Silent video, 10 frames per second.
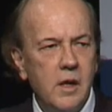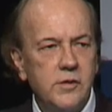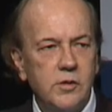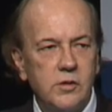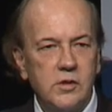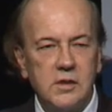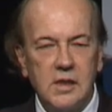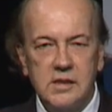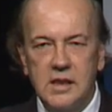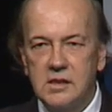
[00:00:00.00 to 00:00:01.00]
So there's a
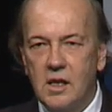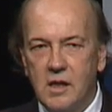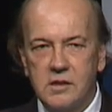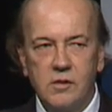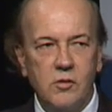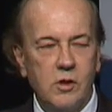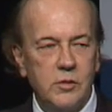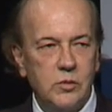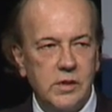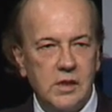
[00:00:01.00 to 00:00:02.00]
détente going on
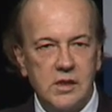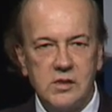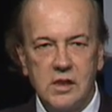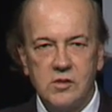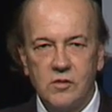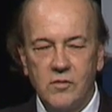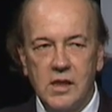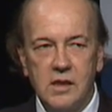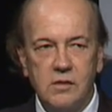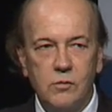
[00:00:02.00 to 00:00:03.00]
between the United States and
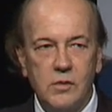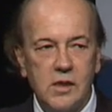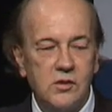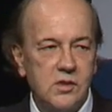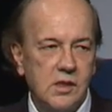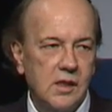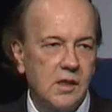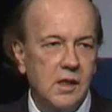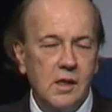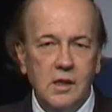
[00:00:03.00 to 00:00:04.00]
Iran. We're actually
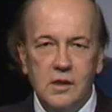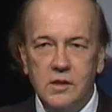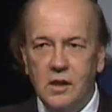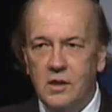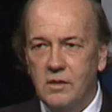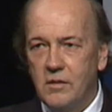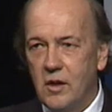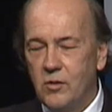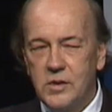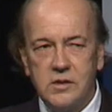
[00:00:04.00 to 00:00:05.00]
seeing
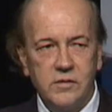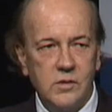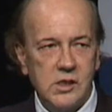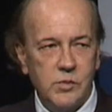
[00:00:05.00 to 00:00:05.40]
elements of U.S.